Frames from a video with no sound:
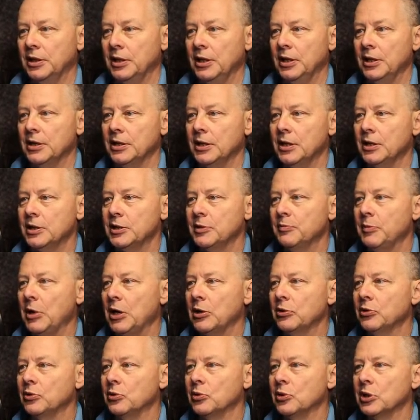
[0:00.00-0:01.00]
and that's
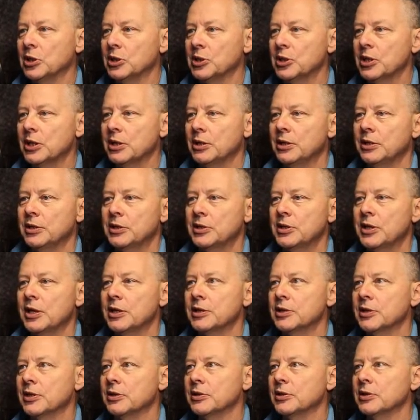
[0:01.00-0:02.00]
about all it
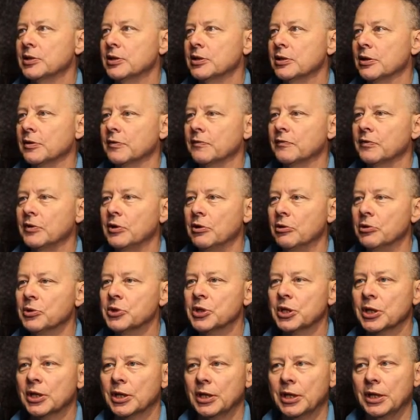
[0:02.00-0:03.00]
says that's of
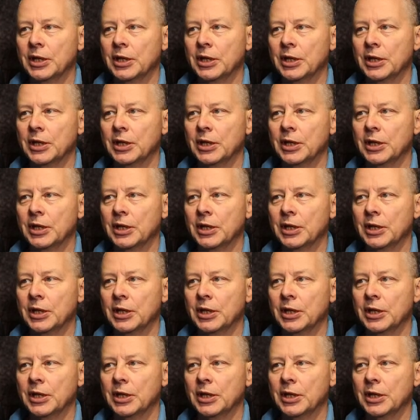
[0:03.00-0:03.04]
use.